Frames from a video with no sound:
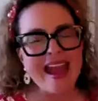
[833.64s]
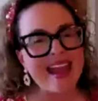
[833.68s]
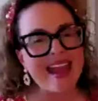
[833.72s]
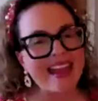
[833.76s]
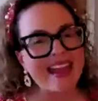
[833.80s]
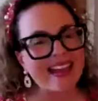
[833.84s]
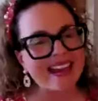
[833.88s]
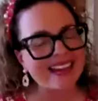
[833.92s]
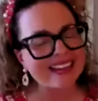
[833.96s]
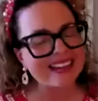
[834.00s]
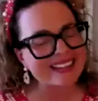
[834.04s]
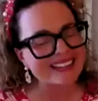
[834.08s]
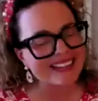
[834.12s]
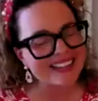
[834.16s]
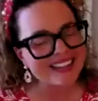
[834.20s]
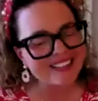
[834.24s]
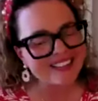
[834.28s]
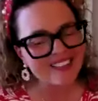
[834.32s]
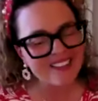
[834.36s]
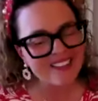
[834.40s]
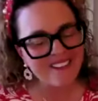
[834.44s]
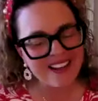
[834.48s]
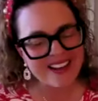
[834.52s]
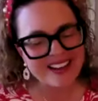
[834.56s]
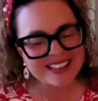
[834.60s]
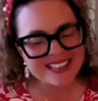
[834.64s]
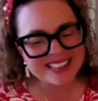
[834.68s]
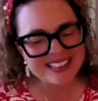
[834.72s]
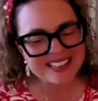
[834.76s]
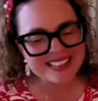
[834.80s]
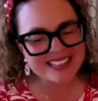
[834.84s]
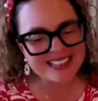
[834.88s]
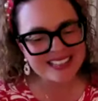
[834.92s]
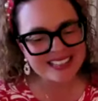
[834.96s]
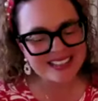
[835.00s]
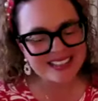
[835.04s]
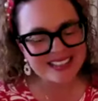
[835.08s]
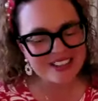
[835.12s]
And, you know, I just
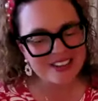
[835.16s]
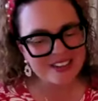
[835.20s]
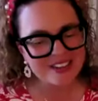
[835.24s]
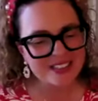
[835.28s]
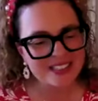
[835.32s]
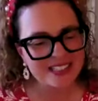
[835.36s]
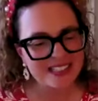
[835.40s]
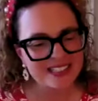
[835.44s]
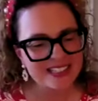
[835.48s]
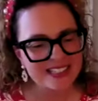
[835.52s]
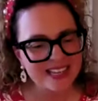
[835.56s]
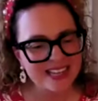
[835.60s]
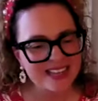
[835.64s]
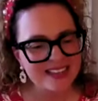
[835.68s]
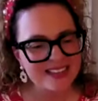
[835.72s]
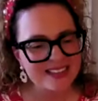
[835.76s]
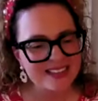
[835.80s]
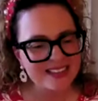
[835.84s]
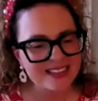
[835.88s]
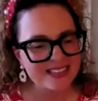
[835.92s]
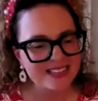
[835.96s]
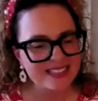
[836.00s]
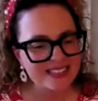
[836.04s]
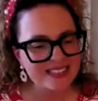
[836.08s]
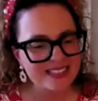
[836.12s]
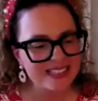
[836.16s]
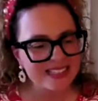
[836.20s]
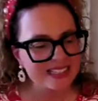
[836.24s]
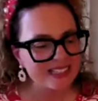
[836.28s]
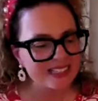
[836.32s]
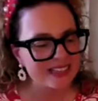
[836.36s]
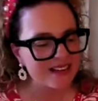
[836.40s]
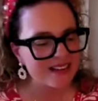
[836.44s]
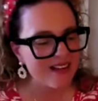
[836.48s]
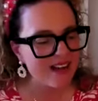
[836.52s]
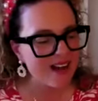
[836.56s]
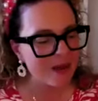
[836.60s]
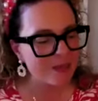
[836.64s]
sit there and say, this is
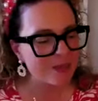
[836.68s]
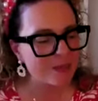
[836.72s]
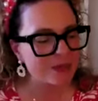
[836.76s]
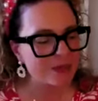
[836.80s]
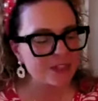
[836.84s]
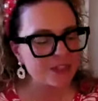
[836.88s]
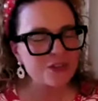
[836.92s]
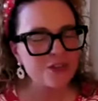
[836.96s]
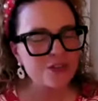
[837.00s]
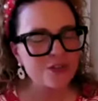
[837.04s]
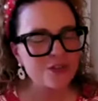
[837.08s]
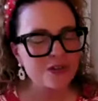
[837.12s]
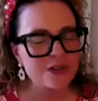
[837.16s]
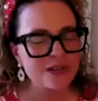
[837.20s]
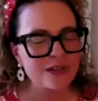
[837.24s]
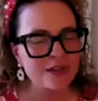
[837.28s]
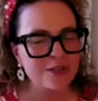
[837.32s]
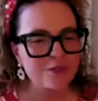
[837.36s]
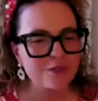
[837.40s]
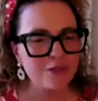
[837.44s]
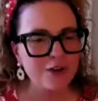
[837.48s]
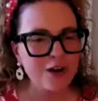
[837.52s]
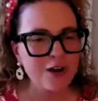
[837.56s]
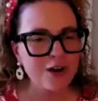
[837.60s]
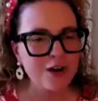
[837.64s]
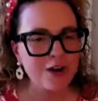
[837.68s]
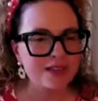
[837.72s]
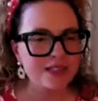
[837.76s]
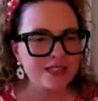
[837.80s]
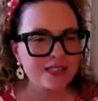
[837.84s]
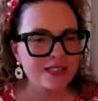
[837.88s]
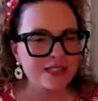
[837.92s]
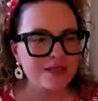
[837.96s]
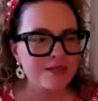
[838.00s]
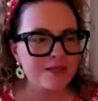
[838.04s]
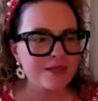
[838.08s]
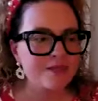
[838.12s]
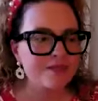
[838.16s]
an opportunity for
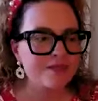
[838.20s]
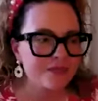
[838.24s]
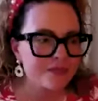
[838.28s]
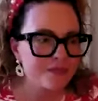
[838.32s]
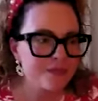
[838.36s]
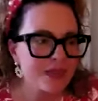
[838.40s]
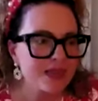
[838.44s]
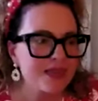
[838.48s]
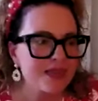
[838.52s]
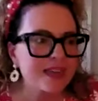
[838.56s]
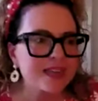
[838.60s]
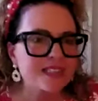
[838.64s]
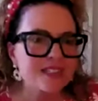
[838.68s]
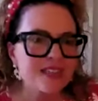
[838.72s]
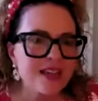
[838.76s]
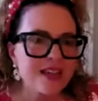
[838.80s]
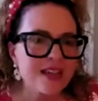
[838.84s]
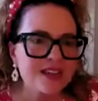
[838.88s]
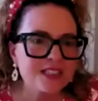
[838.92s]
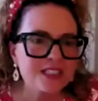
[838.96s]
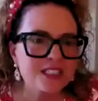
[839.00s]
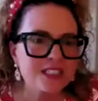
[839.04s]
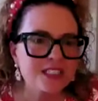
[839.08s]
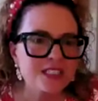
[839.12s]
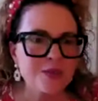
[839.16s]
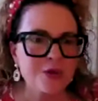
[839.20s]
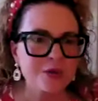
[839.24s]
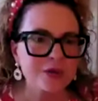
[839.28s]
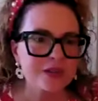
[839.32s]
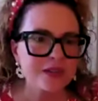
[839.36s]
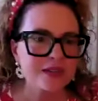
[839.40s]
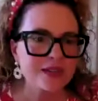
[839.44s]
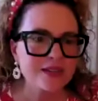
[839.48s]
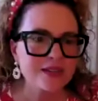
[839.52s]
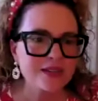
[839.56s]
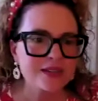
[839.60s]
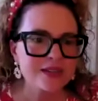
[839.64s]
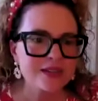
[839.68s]
us to be that
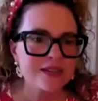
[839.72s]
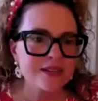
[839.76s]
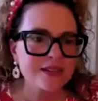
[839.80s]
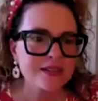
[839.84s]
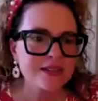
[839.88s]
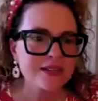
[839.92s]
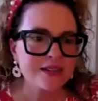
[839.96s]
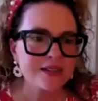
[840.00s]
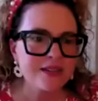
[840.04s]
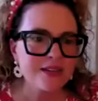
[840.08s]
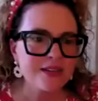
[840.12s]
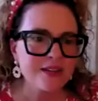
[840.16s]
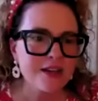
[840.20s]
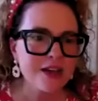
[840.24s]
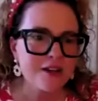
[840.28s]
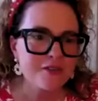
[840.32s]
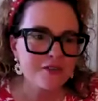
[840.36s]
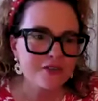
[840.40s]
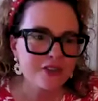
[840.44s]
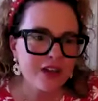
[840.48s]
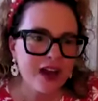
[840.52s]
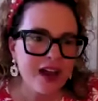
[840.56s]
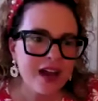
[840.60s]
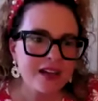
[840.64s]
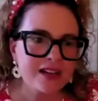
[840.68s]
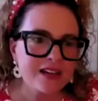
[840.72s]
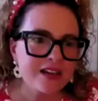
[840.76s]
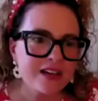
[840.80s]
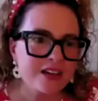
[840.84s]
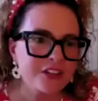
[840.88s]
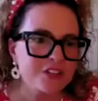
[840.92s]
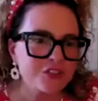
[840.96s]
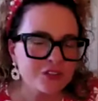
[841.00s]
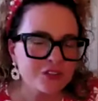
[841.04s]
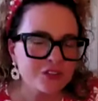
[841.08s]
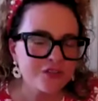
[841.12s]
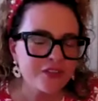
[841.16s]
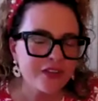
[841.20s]
testimony of God,
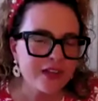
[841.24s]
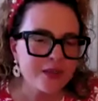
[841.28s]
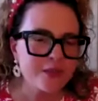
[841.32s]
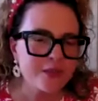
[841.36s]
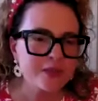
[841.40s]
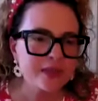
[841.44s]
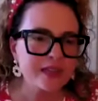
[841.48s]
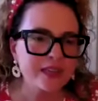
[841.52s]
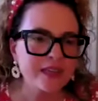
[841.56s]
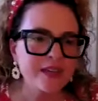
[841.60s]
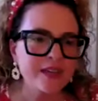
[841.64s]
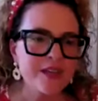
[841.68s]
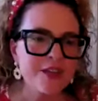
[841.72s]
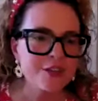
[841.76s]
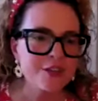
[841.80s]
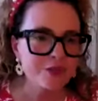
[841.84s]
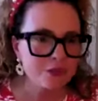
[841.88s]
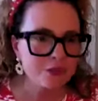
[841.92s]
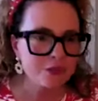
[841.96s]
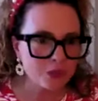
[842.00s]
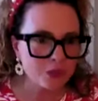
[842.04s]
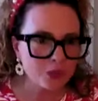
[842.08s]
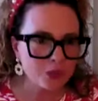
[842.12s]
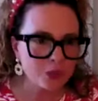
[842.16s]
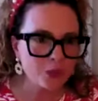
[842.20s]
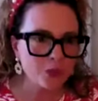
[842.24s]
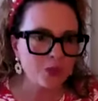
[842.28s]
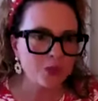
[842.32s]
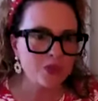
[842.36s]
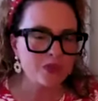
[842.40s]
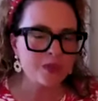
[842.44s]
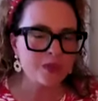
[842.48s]
country, and family through